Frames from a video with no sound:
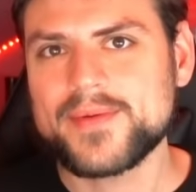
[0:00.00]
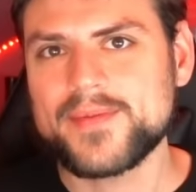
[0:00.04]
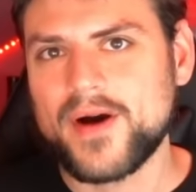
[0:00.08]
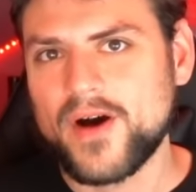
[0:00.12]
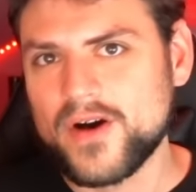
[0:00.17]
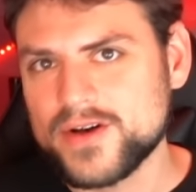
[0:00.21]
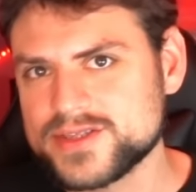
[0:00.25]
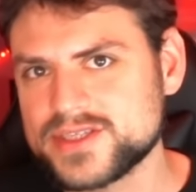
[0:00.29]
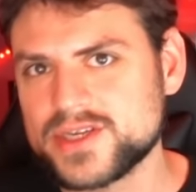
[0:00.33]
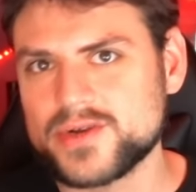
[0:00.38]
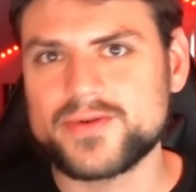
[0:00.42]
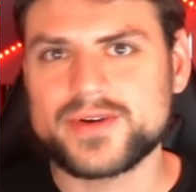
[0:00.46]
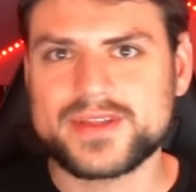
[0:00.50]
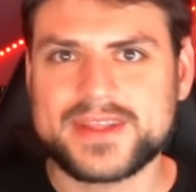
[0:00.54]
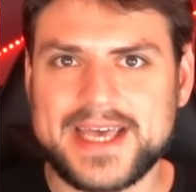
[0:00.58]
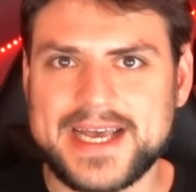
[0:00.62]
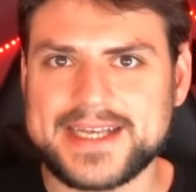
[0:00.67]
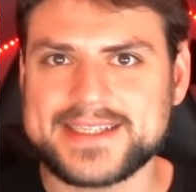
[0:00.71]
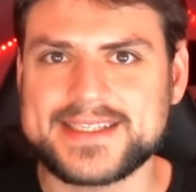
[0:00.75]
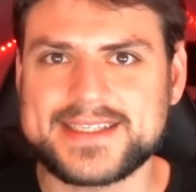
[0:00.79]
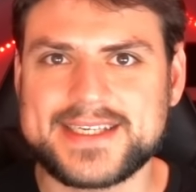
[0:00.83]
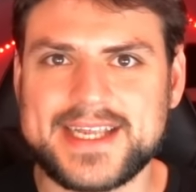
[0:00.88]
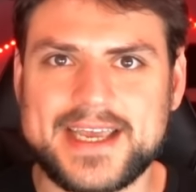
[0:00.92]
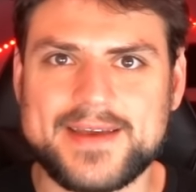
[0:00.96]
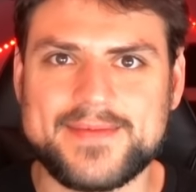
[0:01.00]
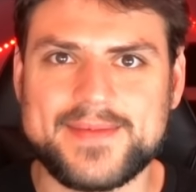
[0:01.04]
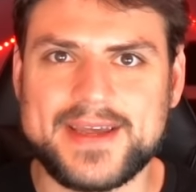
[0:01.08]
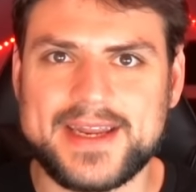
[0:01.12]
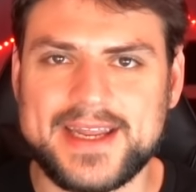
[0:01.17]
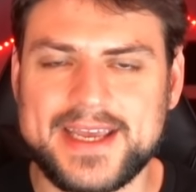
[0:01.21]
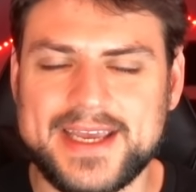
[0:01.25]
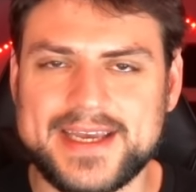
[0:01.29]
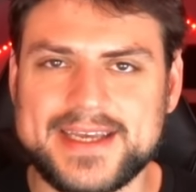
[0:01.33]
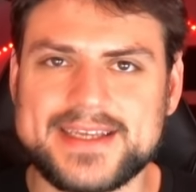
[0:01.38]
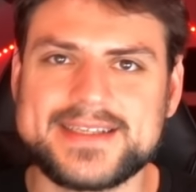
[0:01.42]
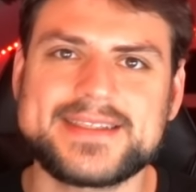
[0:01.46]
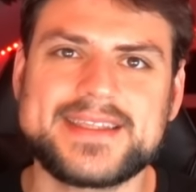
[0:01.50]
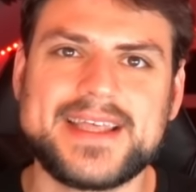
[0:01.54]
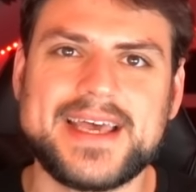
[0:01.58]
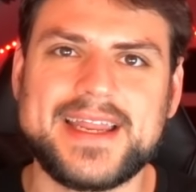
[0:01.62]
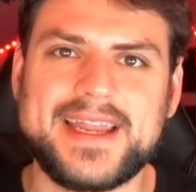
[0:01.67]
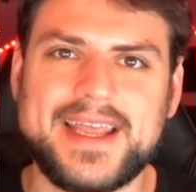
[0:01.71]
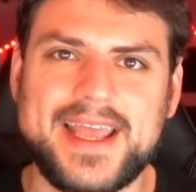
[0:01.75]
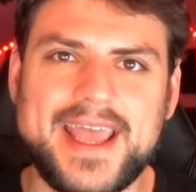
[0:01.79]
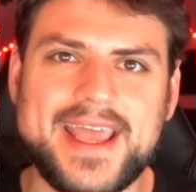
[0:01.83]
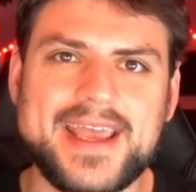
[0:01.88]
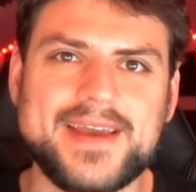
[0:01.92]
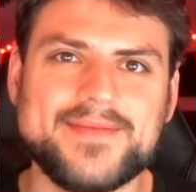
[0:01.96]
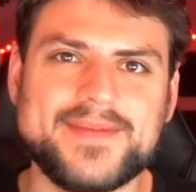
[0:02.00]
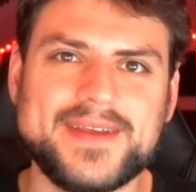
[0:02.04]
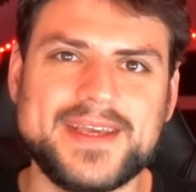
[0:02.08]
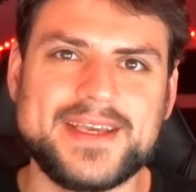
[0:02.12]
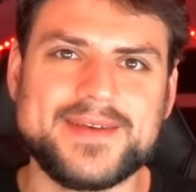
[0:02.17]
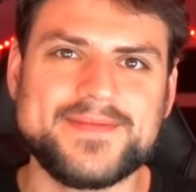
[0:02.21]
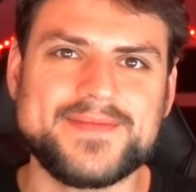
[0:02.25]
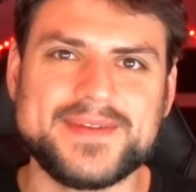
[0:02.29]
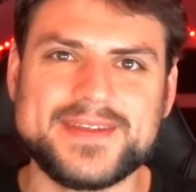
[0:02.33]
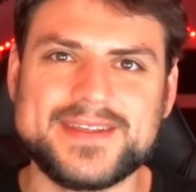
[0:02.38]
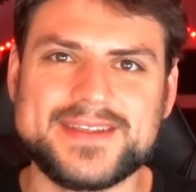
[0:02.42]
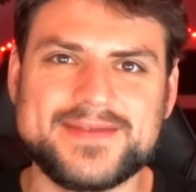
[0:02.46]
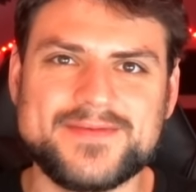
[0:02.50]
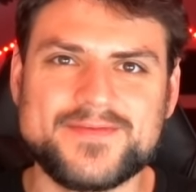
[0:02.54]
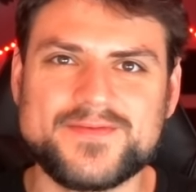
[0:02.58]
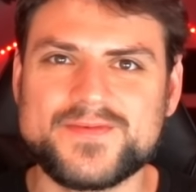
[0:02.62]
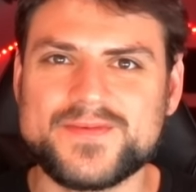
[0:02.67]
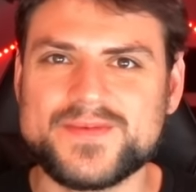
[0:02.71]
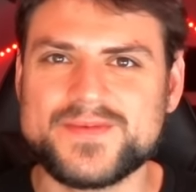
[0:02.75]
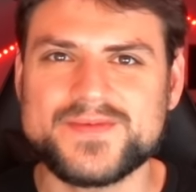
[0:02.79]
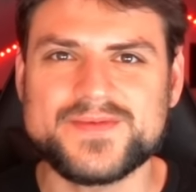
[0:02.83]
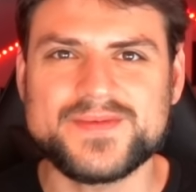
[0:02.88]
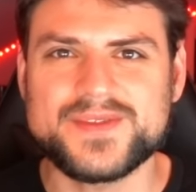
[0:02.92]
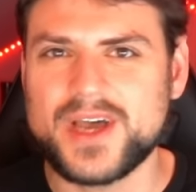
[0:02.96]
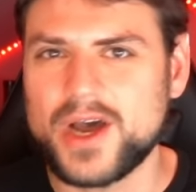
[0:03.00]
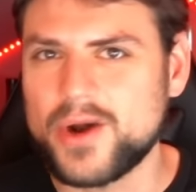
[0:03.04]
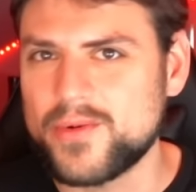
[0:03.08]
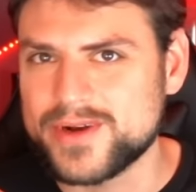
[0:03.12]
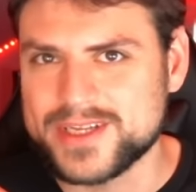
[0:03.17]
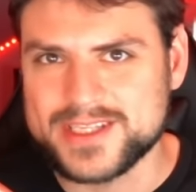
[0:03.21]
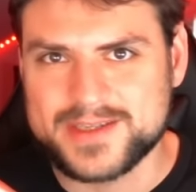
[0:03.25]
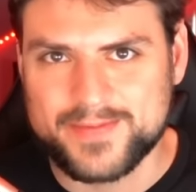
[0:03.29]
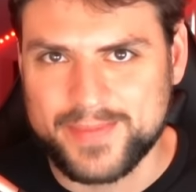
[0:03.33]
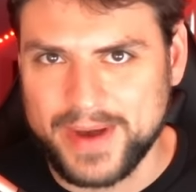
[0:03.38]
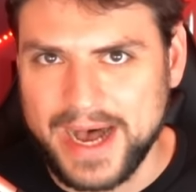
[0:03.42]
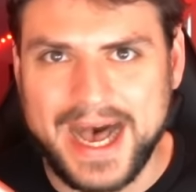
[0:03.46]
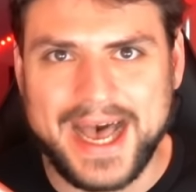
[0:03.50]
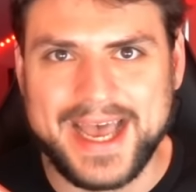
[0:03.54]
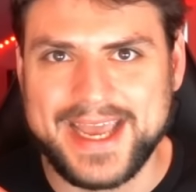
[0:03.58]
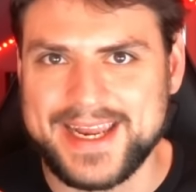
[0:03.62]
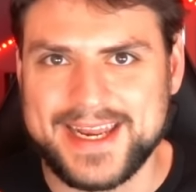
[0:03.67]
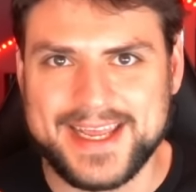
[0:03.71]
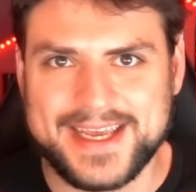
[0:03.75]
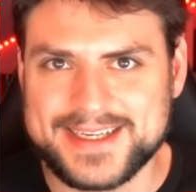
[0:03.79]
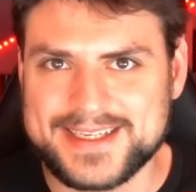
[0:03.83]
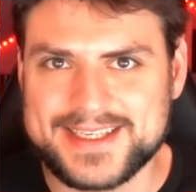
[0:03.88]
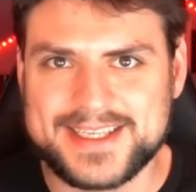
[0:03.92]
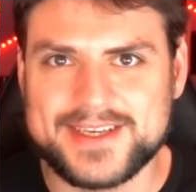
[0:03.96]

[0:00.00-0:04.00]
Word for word: also with that statement is that AMD, no one's buying it.